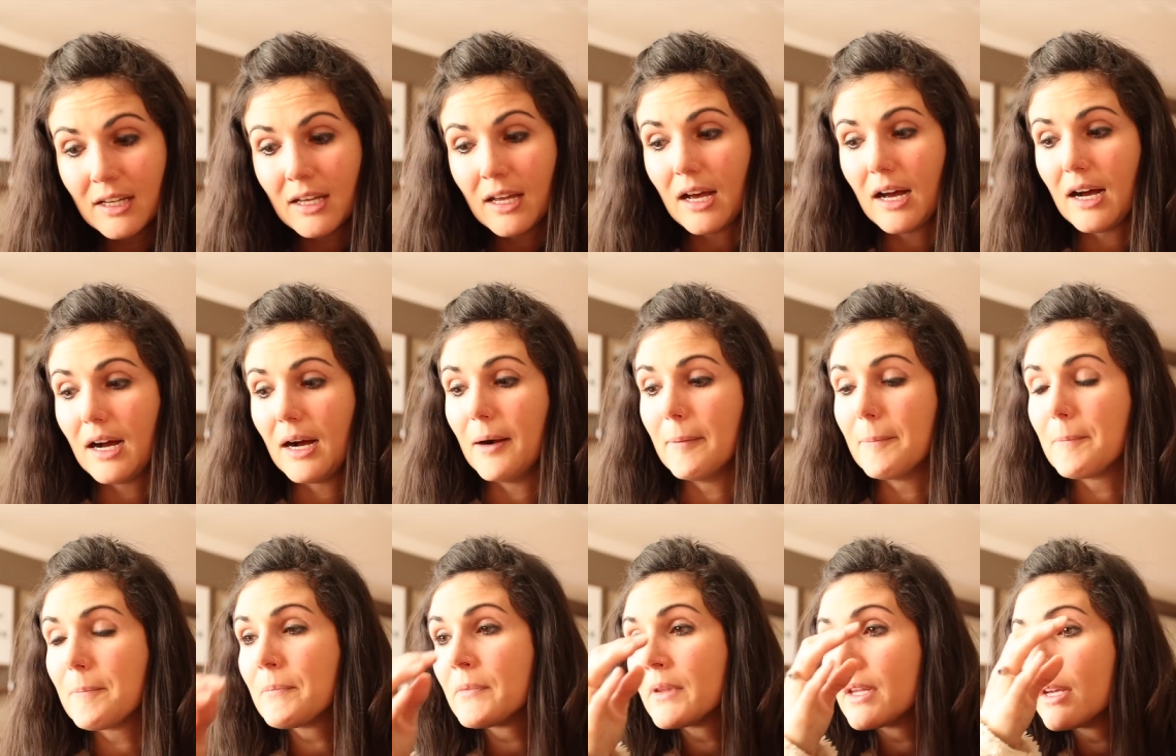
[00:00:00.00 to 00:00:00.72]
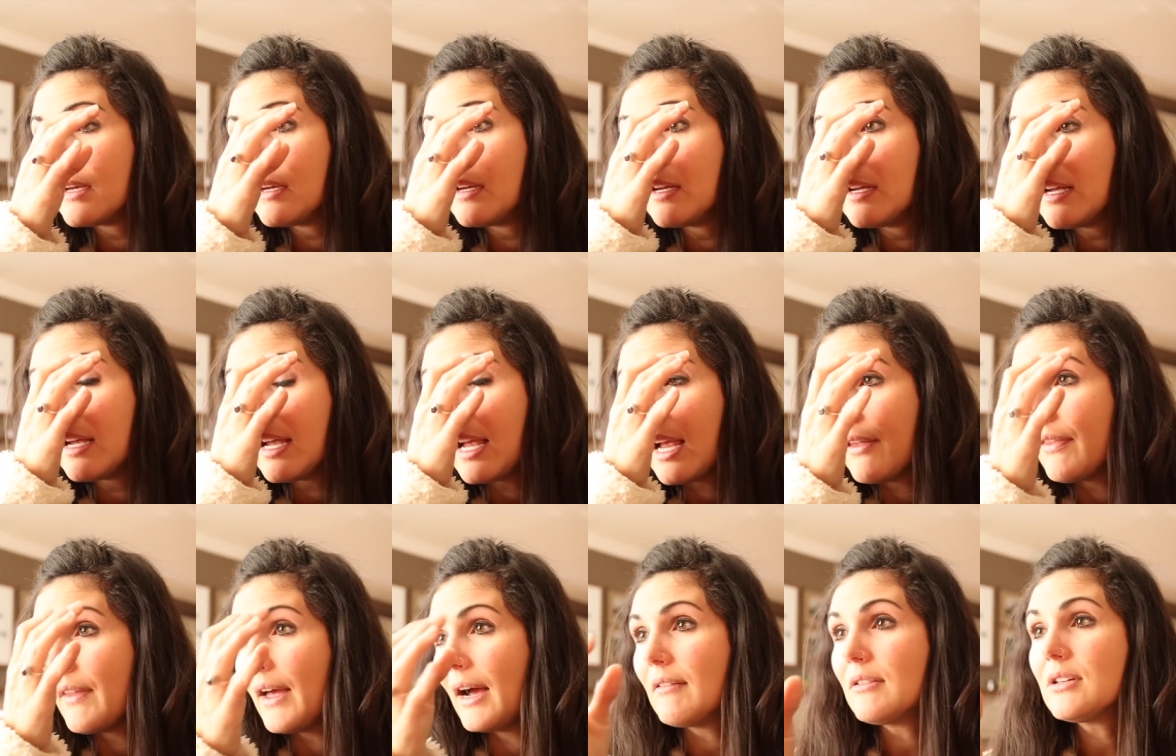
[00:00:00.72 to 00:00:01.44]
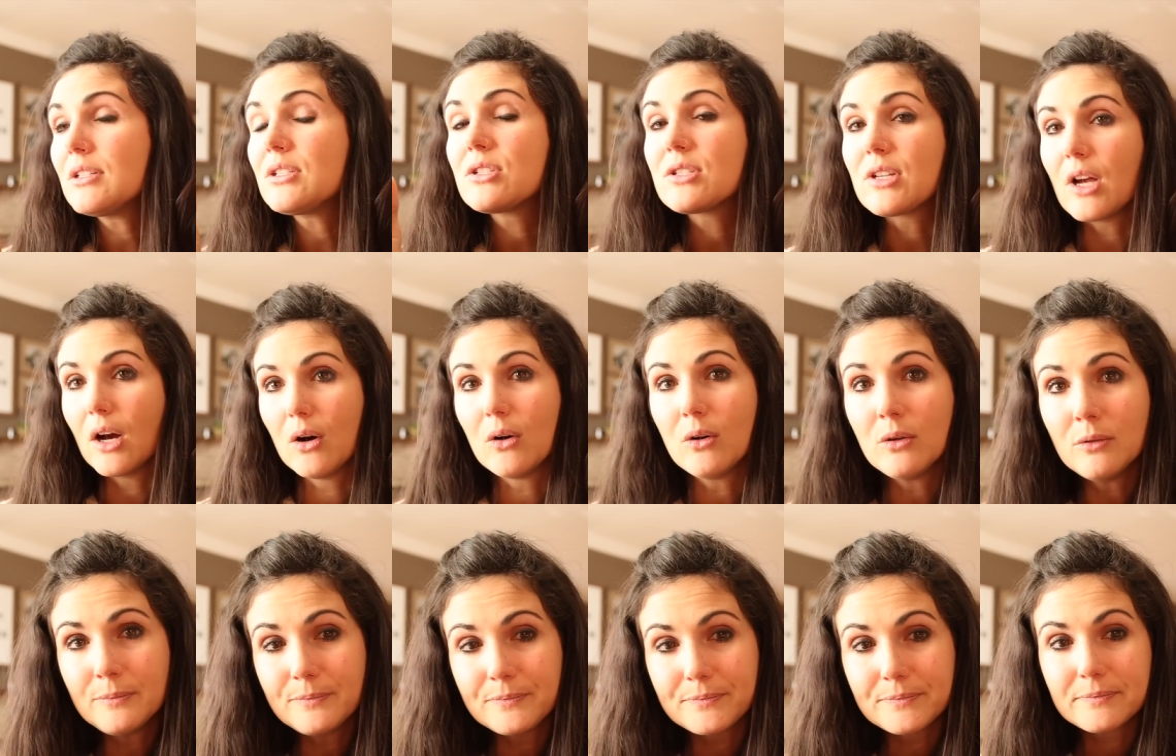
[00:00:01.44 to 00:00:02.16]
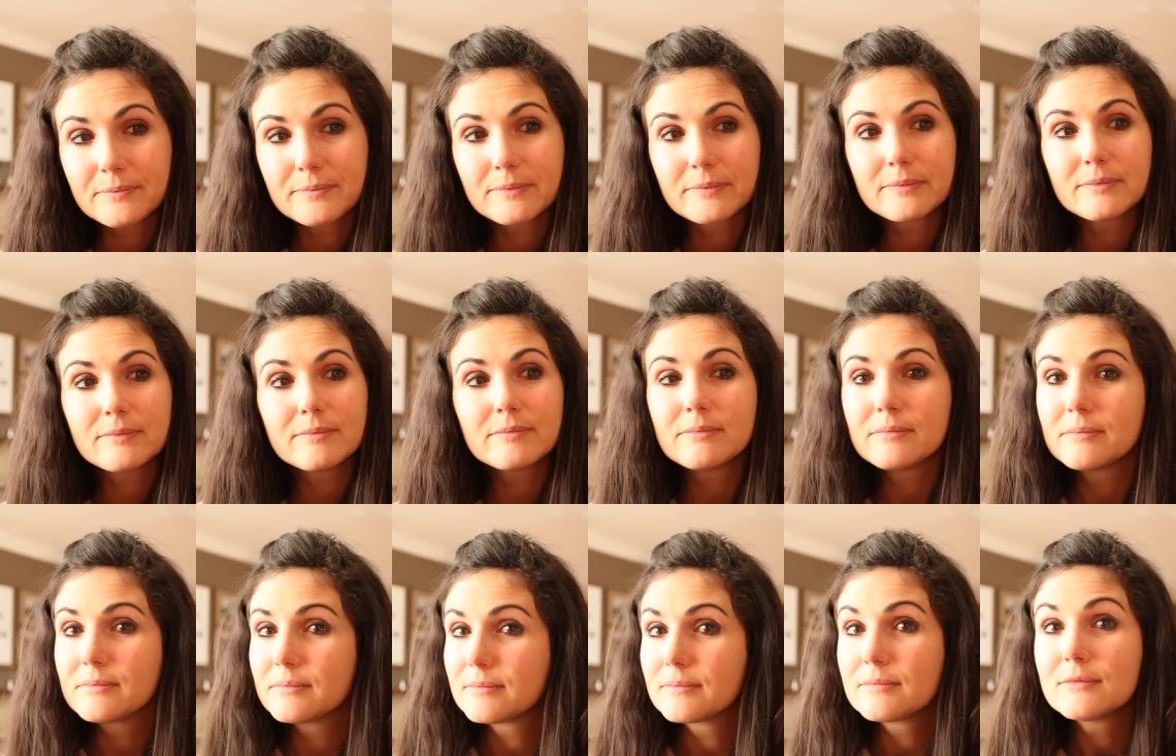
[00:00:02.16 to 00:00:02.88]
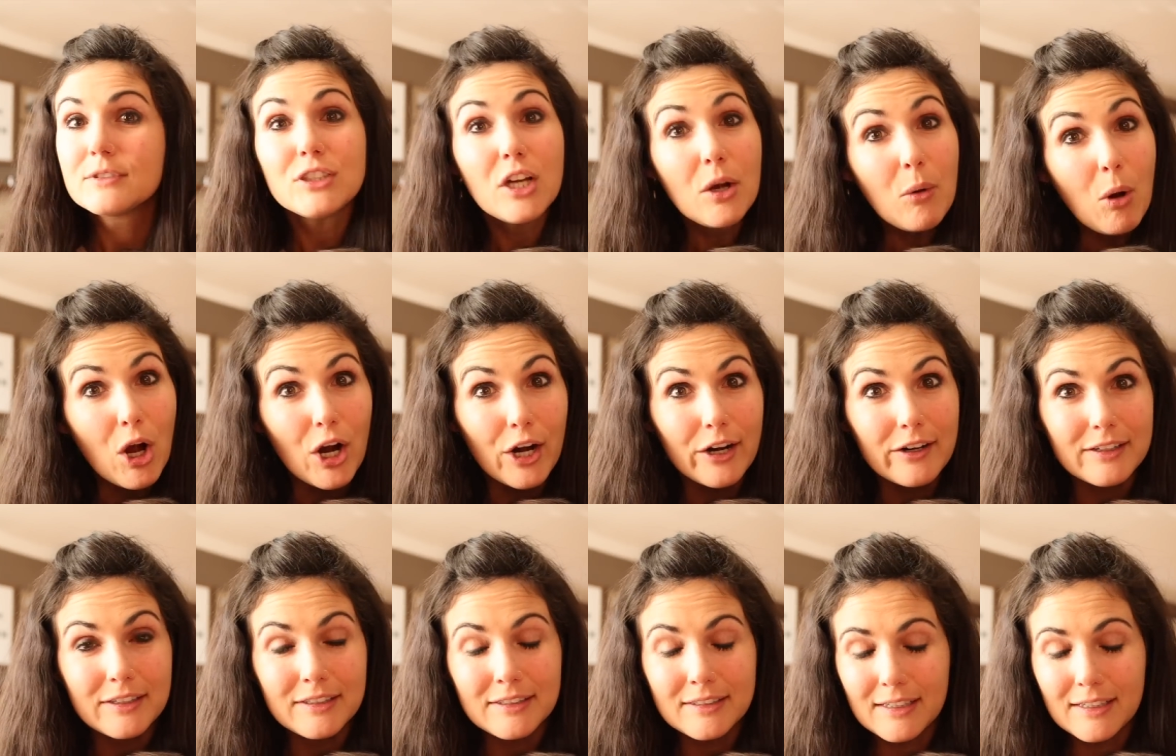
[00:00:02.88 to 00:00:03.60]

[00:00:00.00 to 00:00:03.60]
And that was so hard.